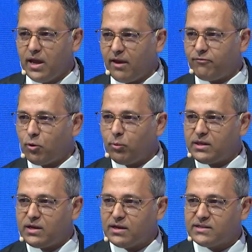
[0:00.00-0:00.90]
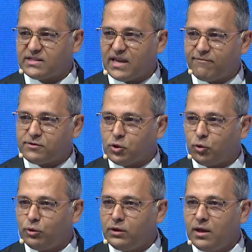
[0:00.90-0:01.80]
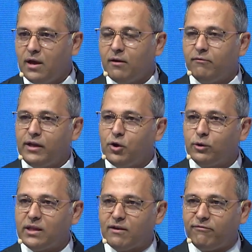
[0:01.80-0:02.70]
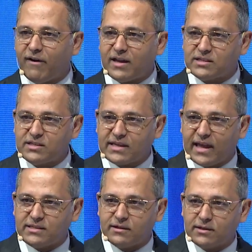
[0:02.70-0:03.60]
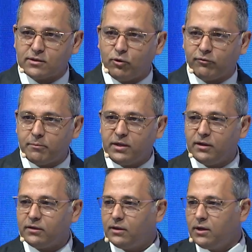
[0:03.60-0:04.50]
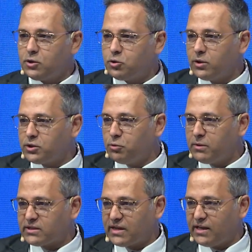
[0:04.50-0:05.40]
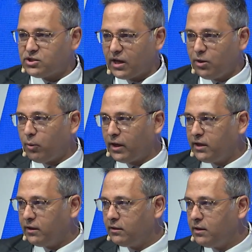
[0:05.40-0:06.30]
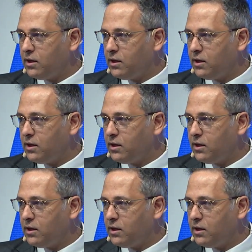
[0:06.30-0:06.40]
If you're within a safe zone, we know that the fastest cancer doesn't go from here to a tumor stage in 1 year.